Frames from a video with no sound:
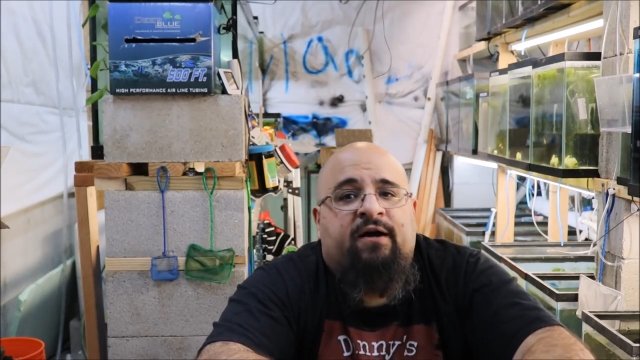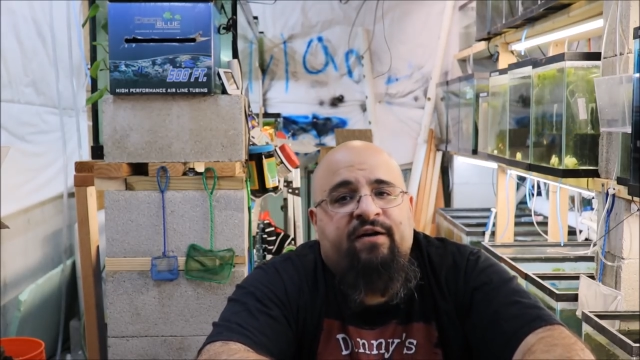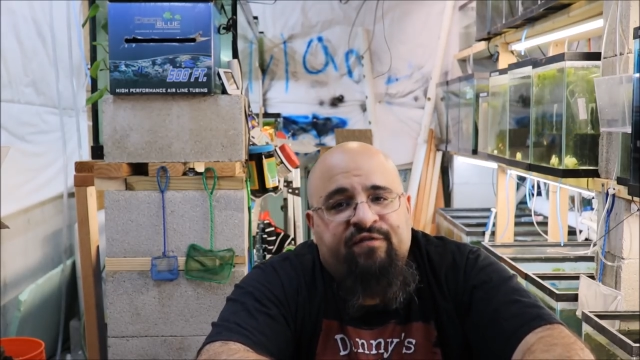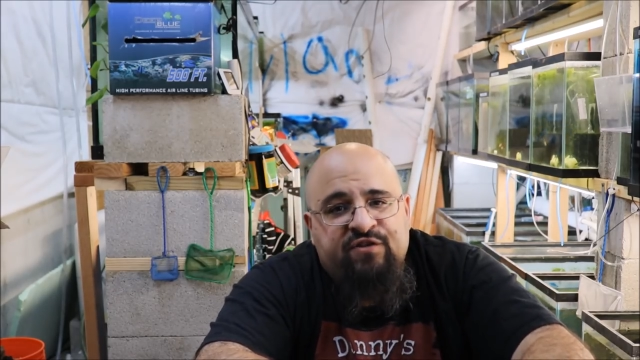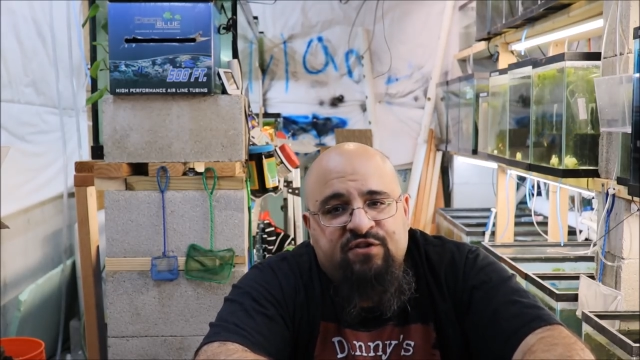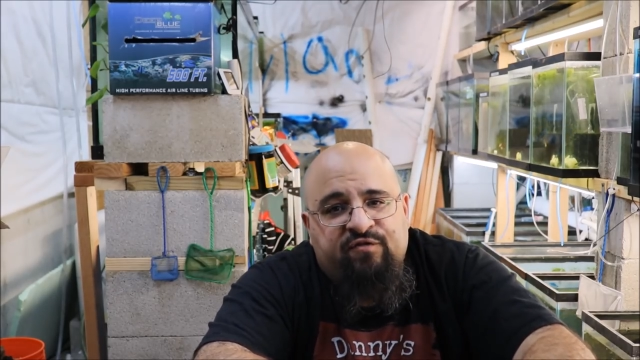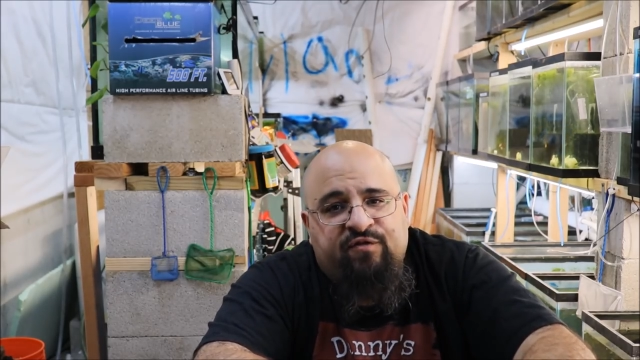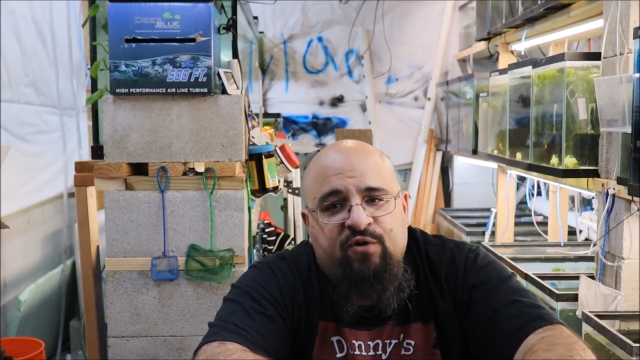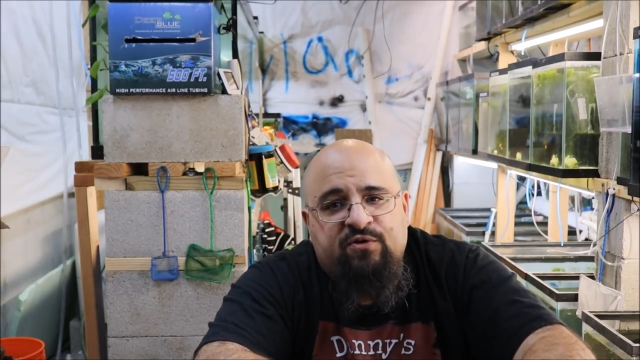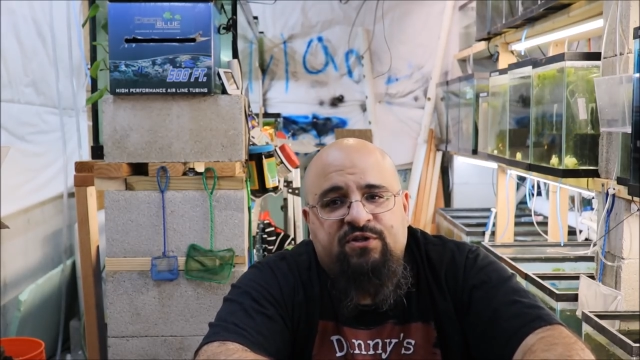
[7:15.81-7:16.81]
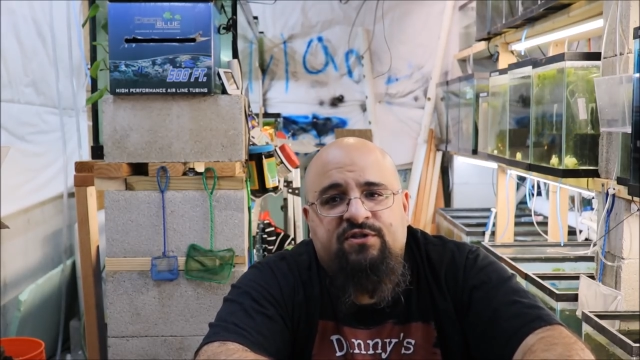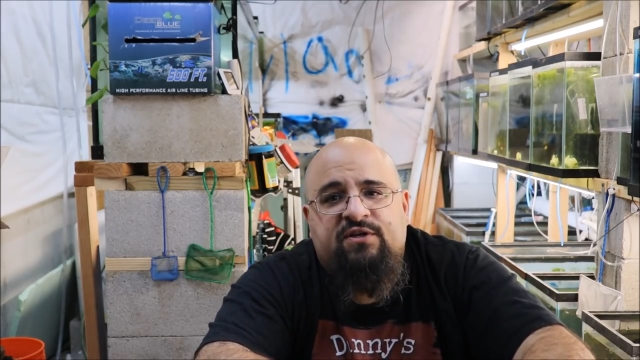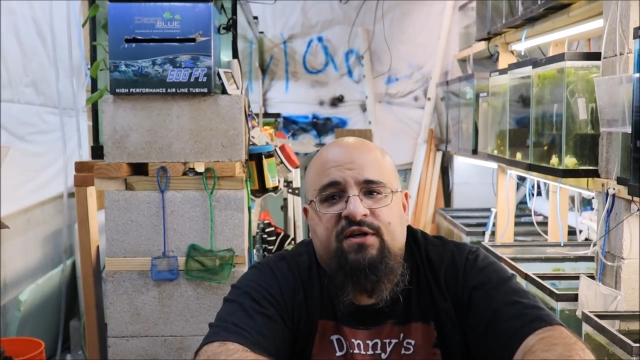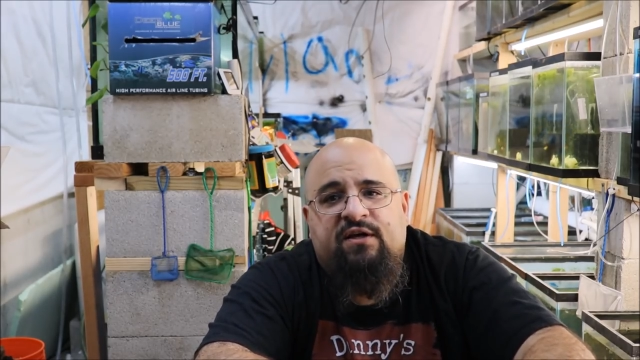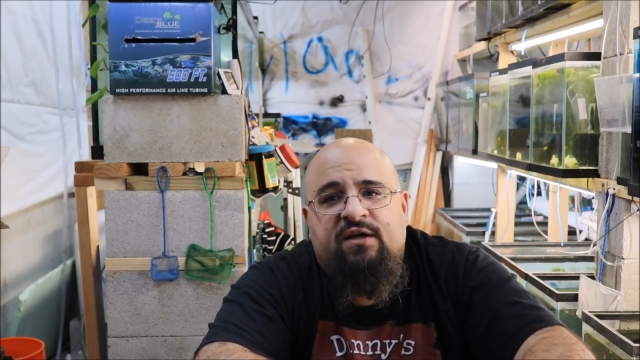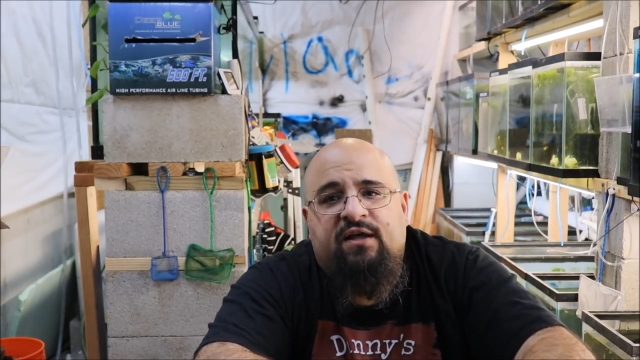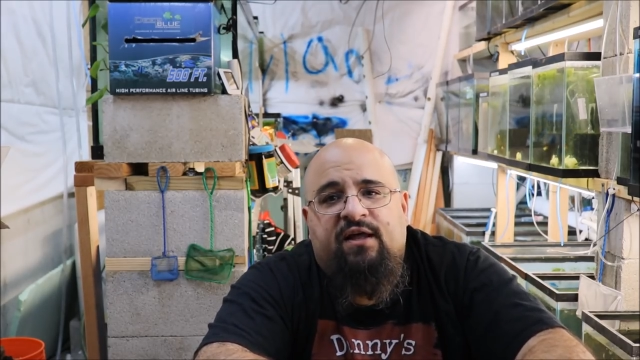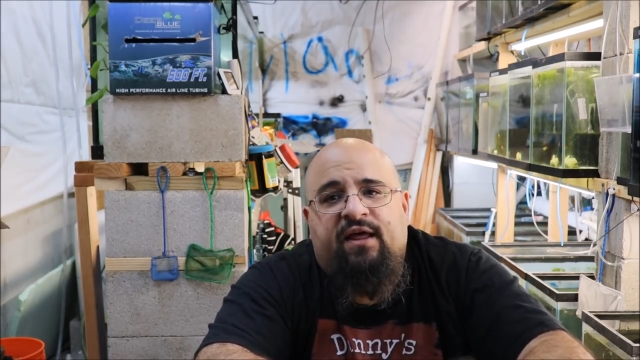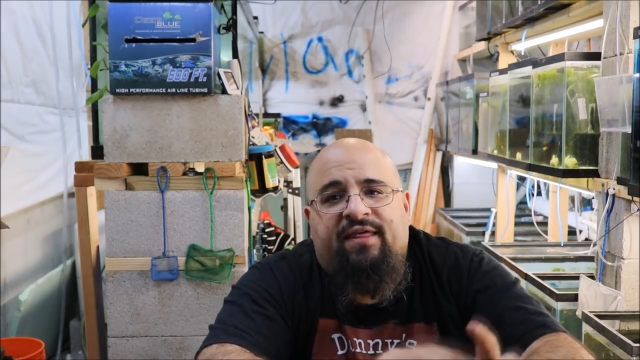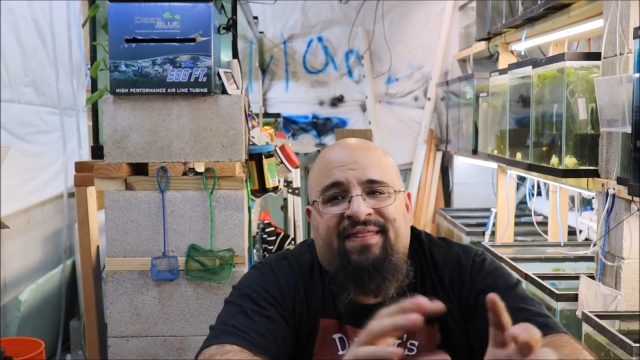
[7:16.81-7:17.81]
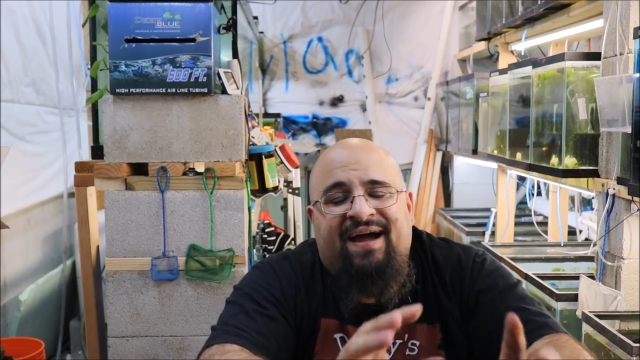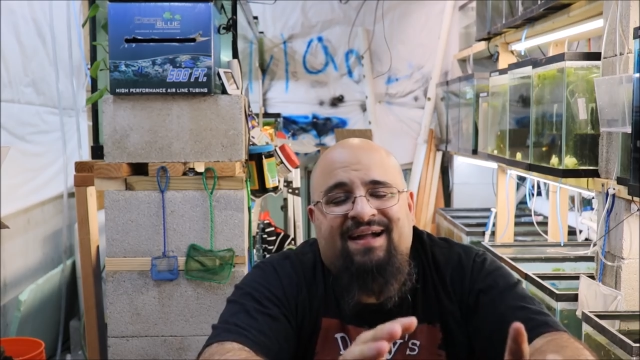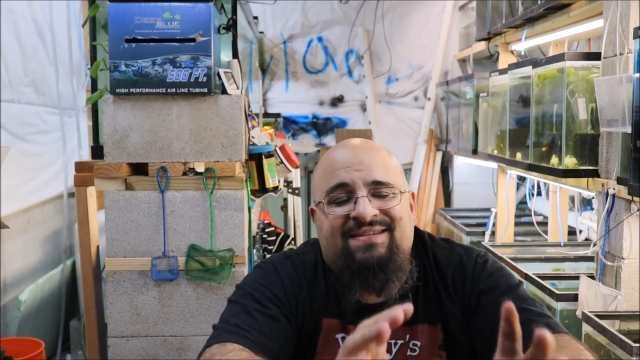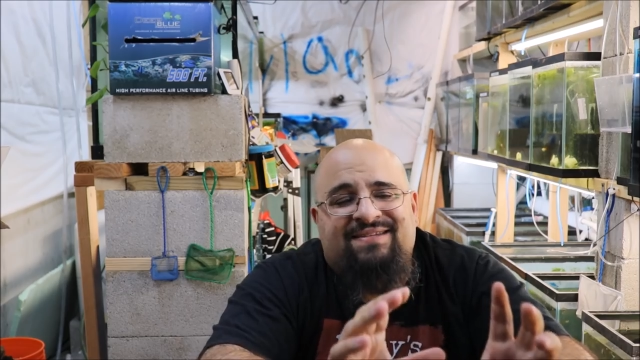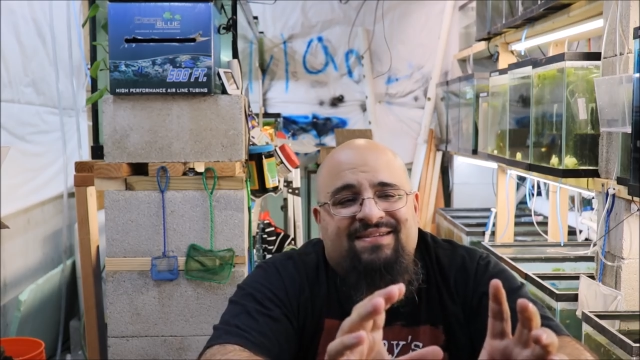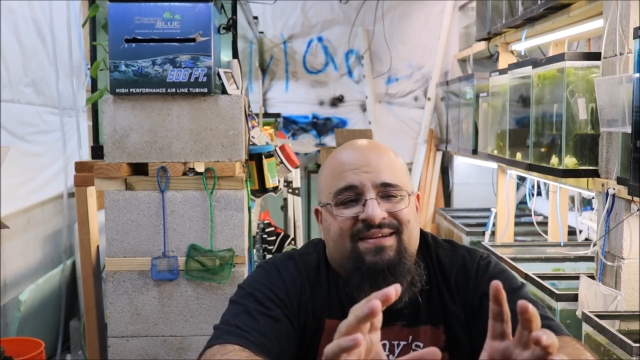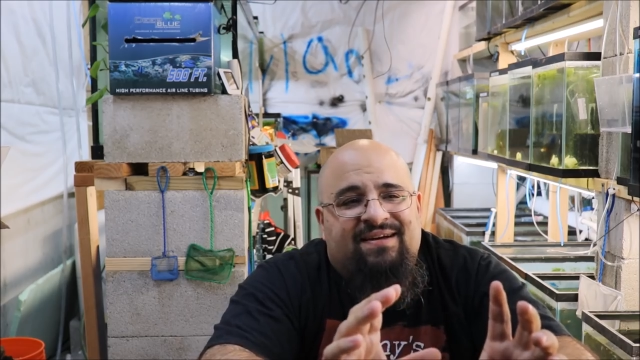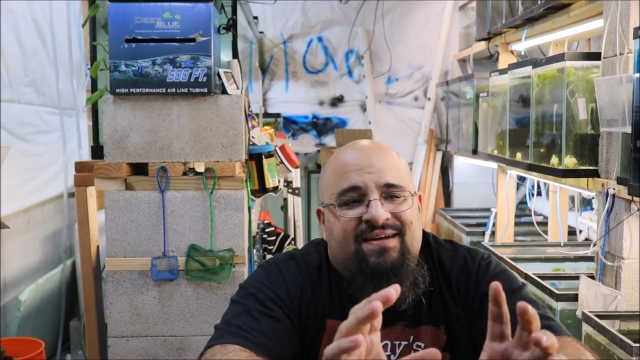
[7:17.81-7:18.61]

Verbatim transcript: All right, fishy folks, that's